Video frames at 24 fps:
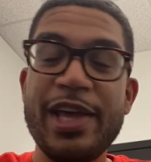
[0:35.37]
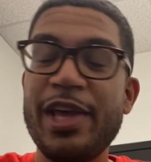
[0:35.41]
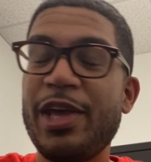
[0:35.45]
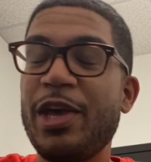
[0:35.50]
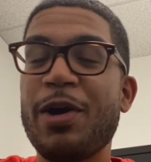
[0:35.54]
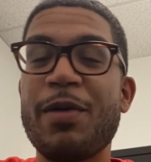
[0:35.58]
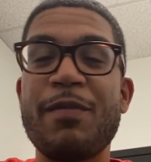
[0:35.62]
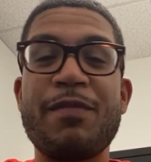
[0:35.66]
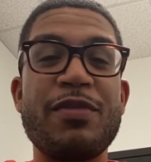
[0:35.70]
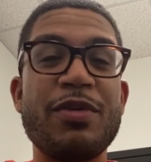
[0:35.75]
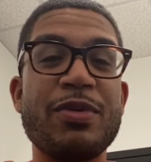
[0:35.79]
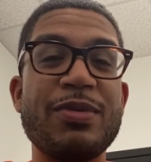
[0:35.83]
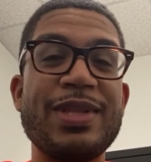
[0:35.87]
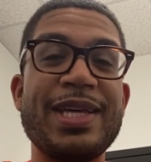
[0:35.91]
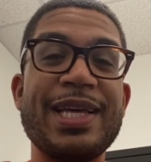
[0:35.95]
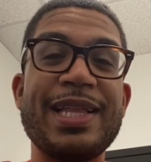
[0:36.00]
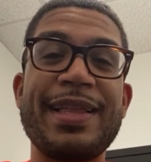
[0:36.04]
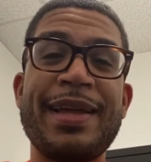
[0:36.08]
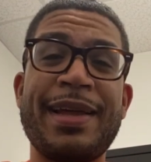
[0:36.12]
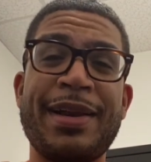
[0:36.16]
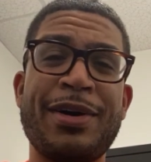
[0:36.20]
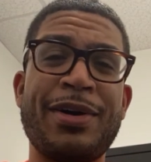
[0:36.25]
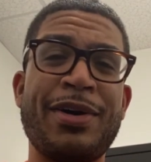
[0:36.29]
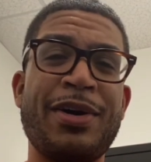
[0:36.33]
help fuel the
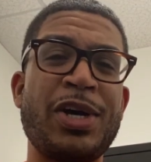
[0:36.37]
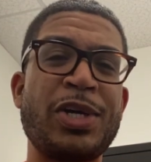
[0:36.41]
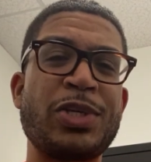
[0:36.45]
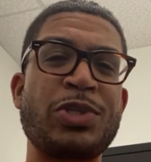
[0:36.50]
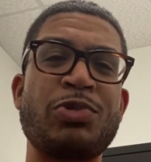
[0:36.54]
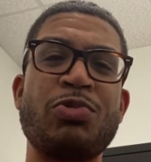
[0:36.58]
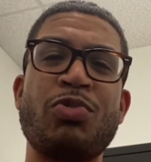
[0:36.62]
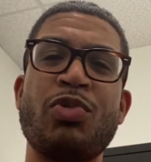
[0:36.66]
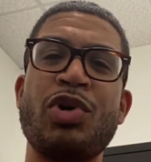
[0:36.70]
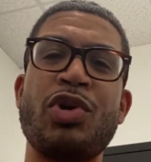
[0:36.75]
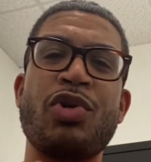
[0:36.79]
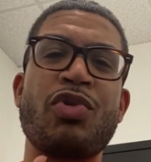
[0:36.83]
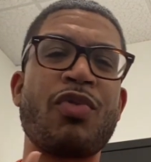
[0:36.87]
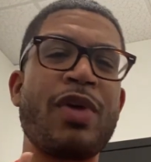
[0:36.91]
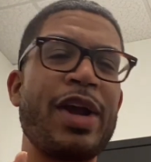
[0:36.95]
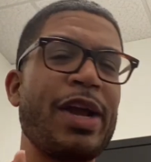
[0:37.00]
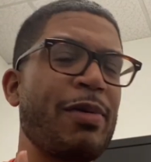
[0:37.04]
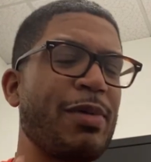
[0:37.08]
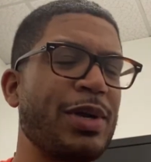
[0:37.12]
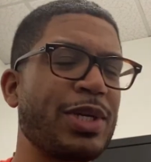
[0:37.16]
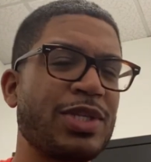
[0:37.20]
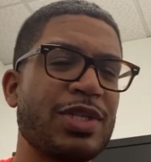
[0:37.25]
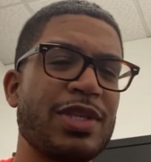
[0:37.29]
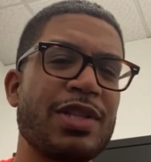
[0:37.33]
Atlanta Hawks to a great
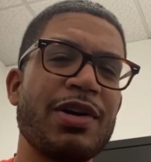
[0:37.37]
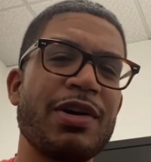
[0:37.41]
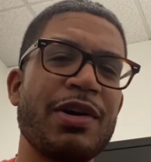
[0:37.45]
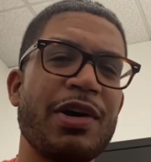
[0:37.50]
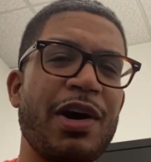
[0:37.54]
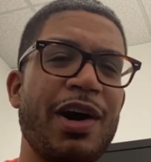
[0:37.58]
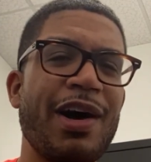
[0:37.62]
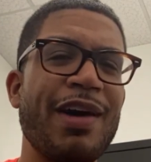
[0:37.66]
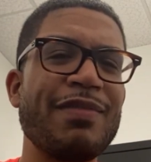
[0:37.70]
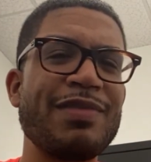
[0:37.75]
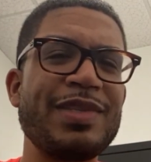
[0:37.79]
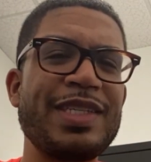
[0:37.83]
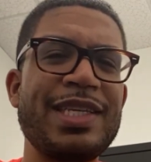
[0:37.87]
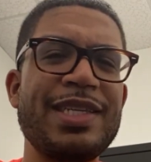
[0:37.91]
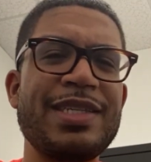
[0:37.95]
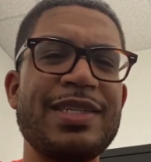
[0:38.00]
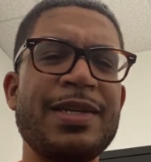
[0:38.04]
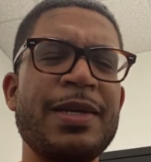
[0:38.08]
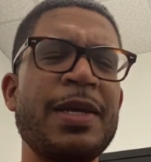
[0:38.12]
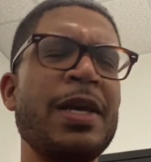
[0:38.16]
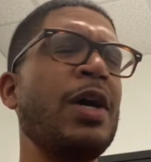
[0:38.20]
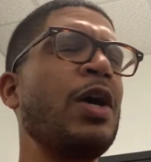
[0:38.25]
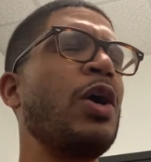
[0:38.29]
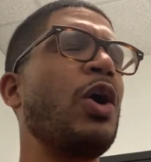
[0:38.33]
rest of their
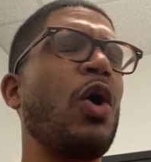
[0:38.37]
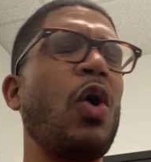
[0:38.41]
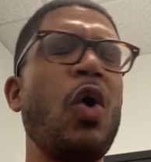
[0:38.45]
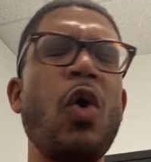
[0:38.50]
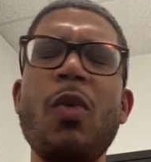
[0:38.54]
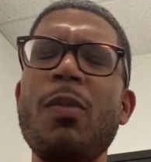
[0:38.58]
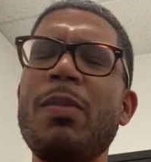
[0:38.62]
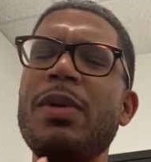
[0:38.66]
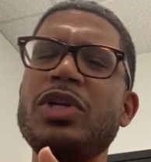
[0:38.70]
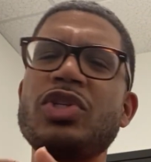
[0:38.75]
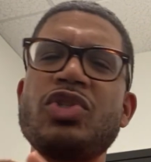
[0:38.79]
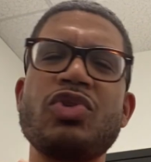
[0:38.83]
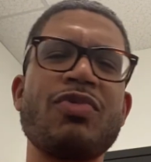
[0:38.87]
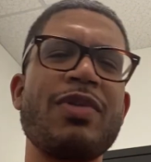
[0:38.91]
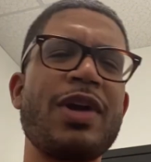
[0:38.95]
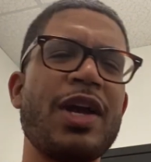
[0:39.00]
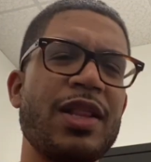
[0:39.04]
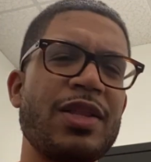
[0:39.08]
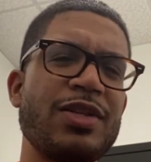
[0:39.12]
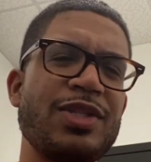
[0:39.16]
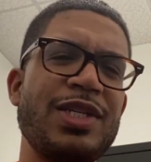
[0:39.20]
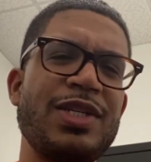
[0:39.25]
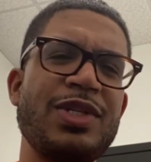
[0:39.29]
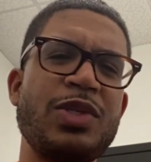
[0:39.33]
offseason, whole bunch of
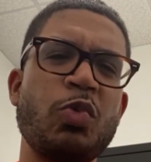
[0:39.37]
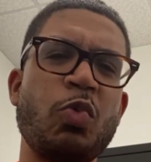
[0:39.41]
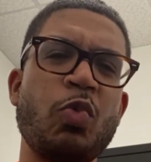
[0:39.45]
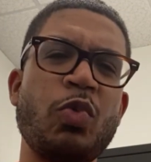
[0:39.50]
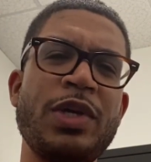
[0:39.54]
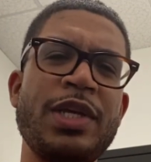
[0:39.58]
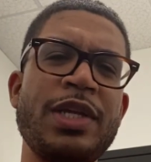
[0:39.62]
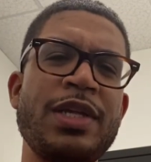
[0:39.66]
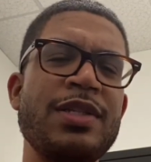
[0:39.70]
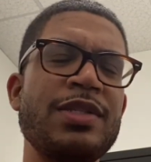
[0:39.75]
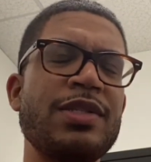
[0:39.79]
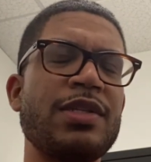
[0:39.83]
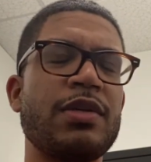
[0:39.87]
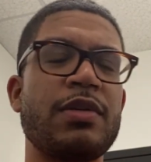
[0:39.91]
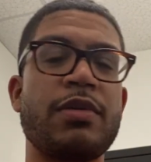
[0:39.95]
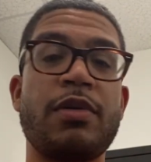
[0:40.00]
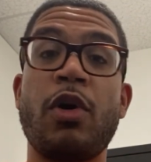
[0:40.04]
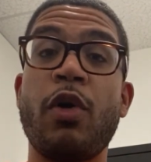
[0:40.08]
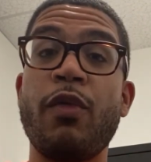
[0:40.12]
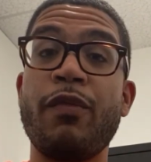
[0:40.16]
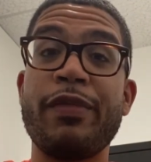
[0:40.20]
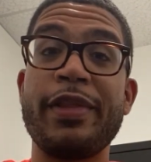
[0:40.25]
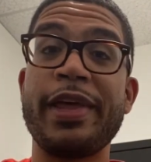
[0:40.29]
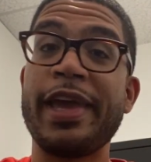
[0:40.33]
regular season wins,
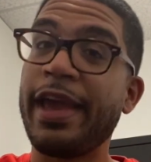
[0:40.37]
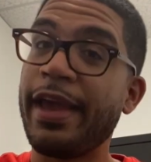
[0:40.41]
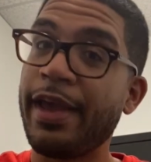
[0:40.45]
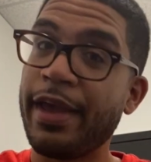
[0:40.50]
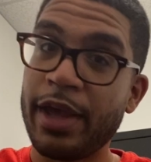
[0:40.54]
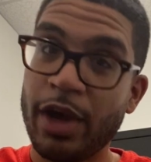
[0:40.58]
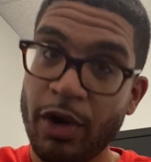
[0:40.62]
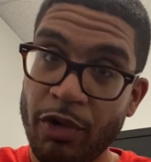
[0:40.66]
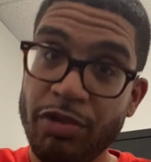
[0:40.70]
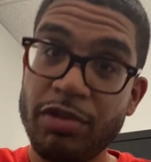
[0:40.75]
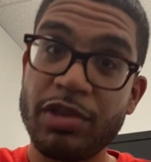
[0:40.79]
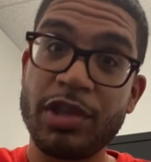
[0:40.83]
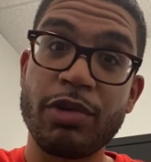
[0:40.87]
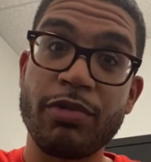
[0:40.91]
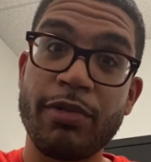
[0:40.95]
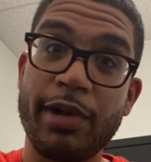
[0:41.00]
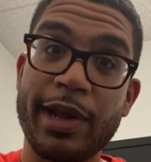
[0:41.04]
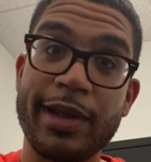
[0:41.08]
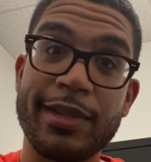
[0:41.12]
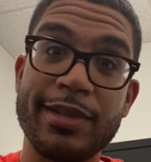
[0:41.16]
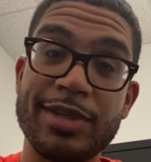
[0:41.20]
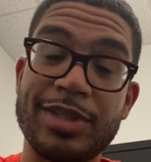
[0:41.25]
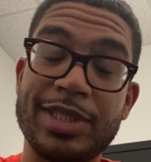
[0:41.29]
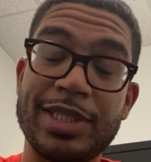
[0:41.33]
hopefully a healthy
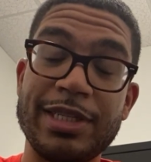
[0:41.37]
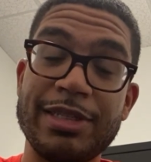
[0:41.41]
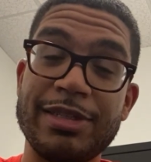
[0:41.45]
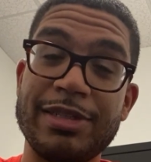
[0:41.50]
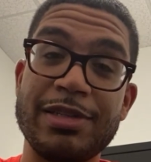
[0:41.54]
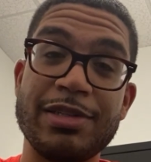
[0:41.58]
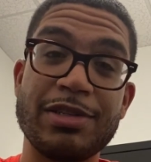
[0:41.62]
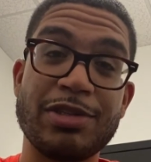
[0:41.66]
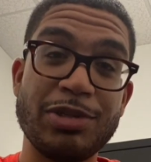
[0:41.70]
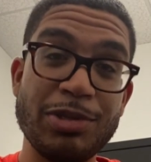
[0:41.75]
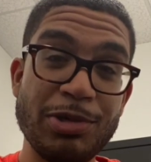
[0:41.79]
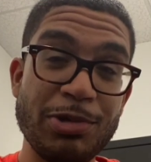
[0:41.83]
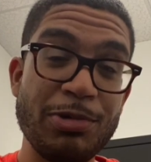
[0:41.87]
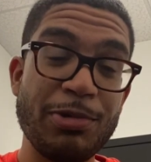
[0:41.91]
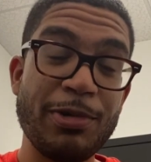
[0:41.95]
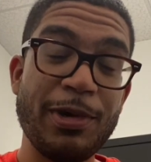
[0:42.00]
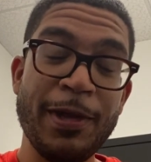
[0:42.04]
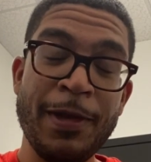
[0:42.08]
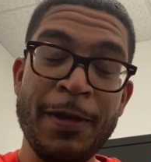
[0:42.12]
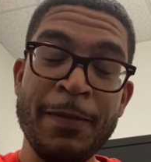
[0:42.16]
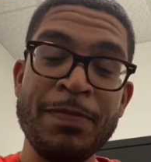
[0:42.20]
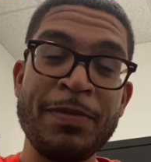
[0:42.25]
regular season too,